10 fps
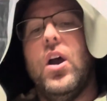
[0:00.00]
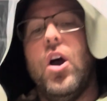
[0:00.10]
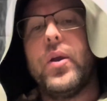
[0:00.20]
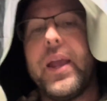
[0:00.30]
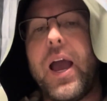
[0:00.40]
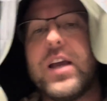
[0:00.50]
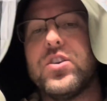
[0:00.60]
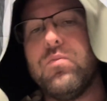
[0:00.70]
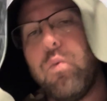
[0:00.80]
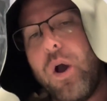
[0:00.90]
Okay, guys,
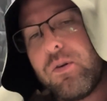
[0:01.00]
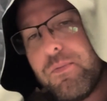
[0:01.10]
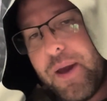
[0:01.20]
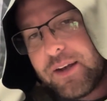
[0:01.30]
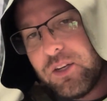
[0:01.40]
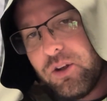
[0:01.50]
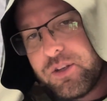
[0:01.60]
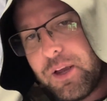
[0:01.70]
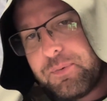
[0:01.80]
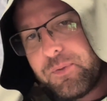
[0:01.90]
and welcome back to
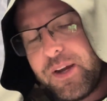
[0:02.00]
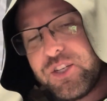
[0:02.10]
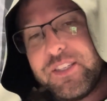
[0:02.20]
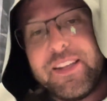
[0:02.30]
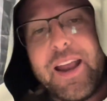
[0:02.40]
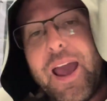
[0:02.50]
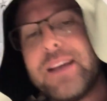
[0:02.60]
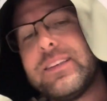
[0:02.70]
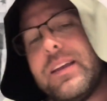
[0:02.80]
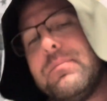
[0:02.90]
Lotus Operations. And
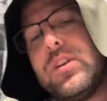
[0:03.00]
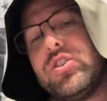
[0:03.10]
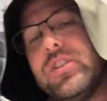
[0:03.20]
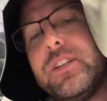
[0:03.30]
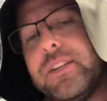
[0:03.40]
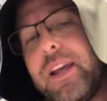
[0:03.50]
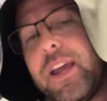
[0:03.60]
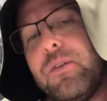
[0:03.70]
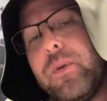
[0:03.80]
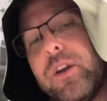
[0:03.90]
as I mentioned,
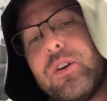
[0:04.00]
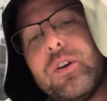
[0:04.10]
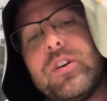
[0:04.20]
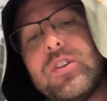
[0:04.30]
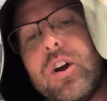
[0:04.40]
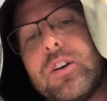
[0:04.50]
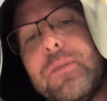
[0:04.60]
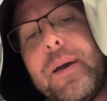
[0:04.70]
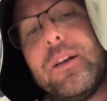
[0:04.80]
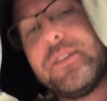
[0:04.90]
today we are going to talk
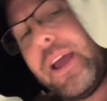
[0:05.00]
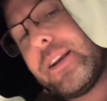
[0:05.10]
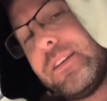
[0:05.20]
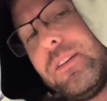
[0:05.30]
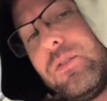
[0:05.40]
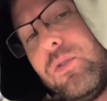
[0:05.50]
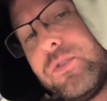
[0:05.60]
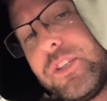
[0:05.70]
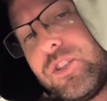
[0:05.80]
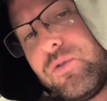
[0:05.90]
about tactical
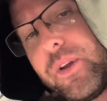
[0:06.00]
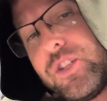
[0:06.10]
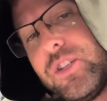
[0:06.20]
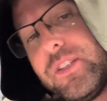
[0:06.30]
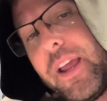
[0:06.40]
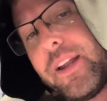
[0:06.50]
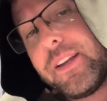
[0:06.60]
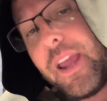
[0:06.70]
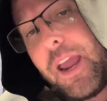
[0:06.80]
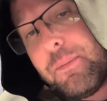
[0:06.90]
situations and
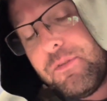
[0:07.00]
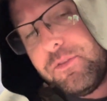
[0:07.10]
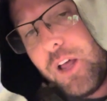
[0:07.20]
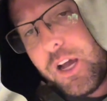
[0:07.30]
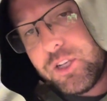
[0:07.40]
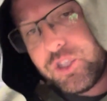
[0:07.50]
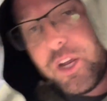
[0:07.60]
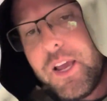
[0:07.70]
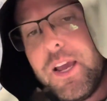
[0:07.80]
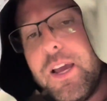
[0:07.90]
camouflage.
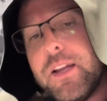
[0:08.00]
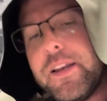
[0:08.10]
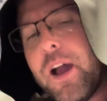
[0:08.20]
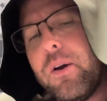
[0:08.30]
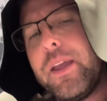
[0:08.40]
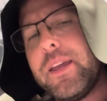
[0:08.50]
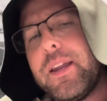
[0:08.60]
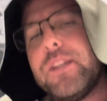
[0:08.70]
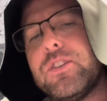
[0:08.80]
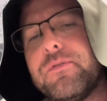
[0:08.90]
Now, in
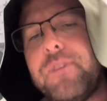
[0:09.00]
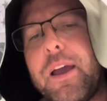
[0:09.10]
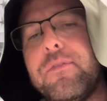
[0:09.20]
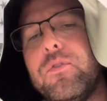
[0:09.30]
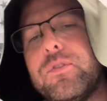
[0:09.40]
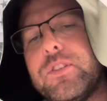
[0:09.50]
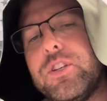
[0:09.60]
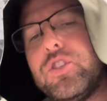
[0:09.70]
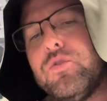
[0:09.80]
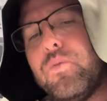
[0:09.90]
a survival
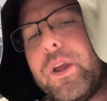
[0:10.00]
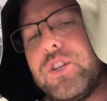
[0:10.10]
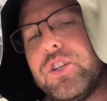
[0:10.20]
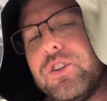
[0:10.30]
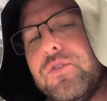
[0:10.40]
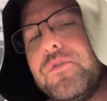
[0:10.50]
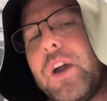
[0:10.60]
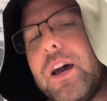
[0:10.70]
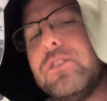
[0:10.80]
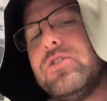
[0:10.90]
situation, you've
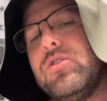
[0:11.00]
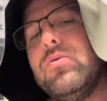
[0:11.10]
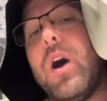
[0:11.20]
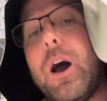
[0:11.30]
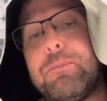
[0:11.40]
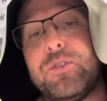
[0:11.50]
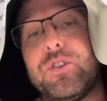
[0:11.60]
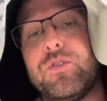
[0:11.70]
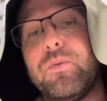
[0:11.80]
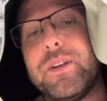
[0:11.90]
got two
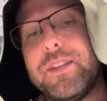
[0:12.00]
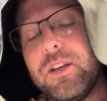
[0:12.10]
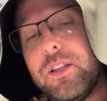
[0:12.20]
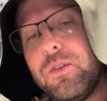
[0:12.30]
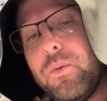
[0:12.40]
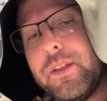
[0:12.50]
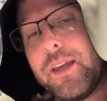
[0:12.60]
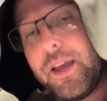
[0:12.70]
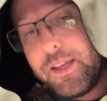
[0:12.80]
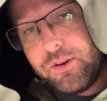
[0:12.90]
options when dealing with
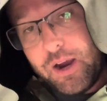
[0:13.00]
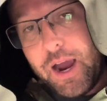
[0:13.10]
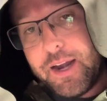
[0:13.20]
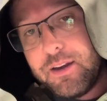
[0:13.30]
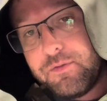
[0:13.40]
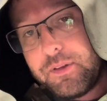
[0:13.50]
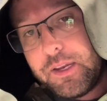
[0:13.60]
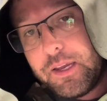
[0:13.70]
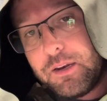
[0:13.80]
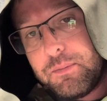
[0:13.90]
either hiding from
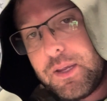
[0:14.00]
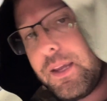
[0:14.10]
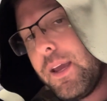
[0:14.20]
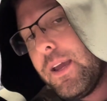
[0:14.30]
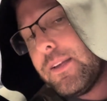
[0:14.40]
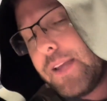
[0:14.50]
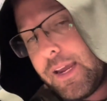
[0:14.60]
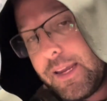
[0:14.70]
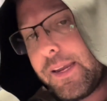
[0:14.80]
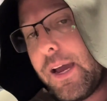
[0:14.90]
the enemy,
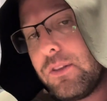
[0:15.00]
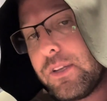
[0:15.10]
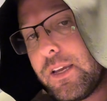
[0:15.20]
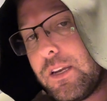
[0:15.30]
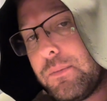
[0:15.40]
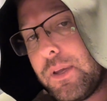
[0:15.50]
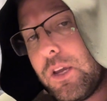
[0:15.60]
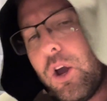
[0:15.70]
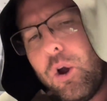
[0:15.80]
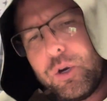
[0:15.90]
taking out the enemy,
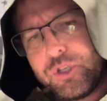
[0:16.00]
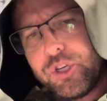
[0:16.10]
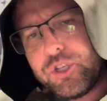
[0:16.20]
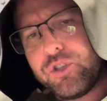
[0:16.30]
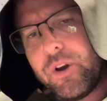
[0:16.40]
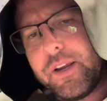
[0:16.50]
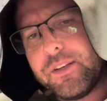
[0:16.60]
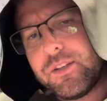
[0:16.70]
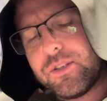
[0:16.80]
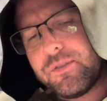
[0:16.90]
or just trying
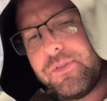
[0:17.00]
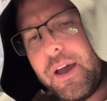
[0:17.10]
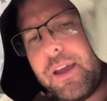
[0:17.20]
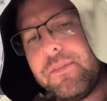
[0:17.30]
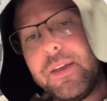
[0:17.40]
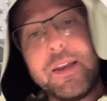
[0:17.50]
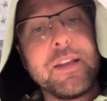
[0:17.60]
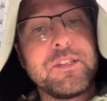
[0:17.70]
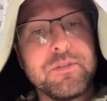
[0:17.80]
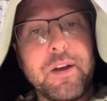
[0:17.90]
to survive in a
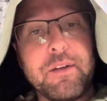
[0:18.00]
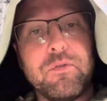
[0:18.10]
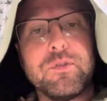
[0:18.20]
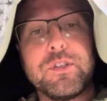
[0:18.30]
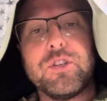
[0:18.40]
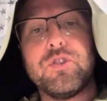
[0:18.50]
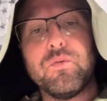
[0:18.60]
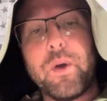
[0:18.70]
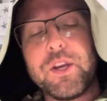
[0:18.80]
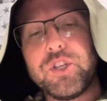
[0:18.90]
survival
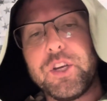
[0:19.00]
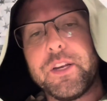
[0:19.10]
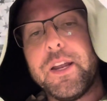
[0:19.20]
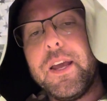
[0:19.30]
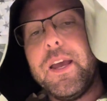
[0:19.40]
situation.